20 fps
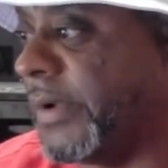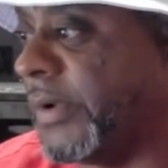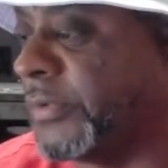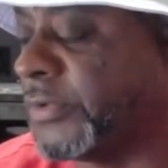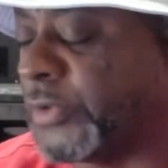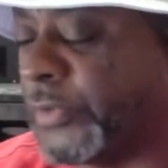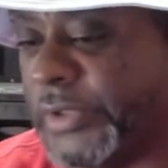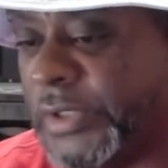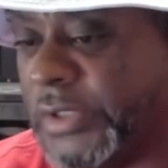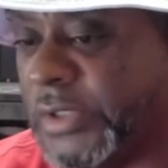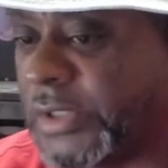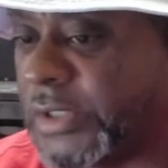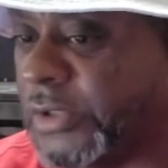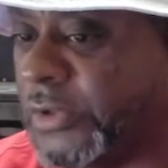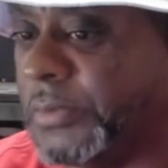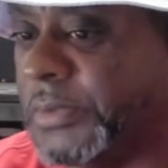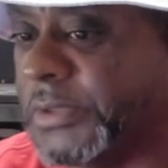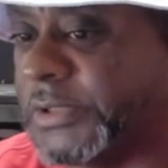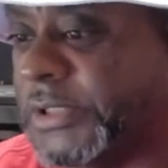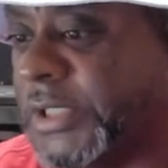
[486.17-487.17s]
so when you look at
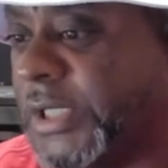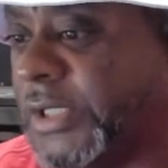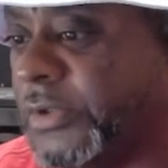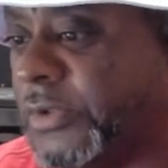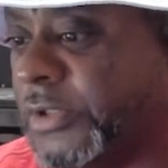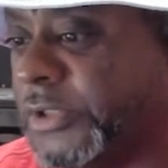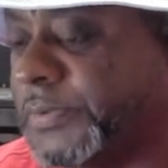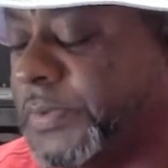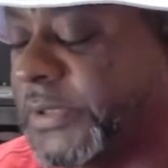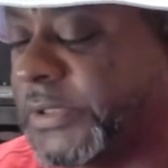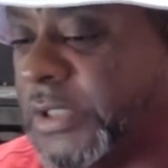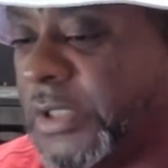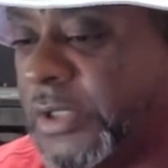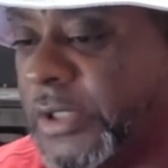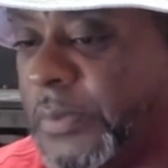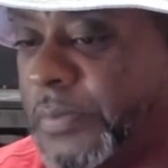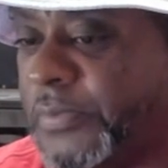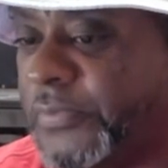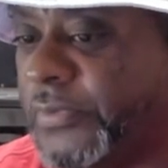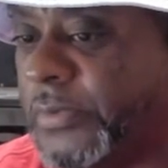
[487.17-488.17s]
Lomachenko, especially how
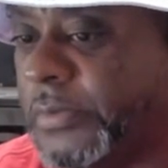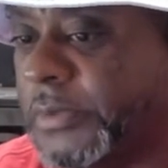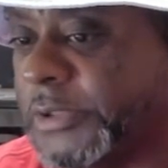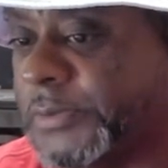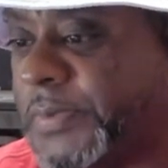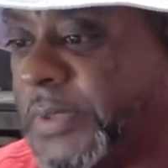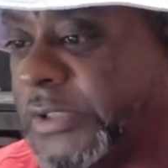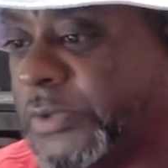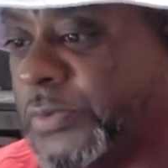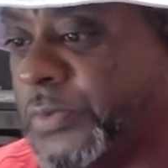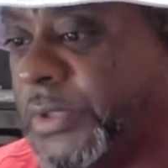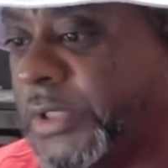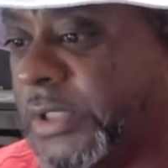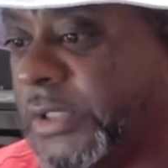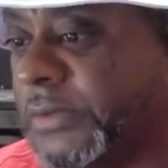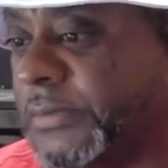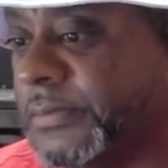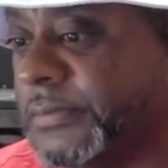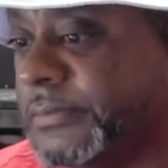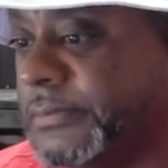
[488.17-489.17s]
he performed this past
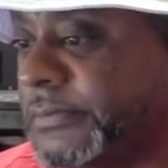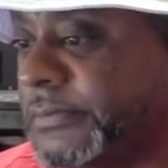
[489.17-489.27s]
weekend,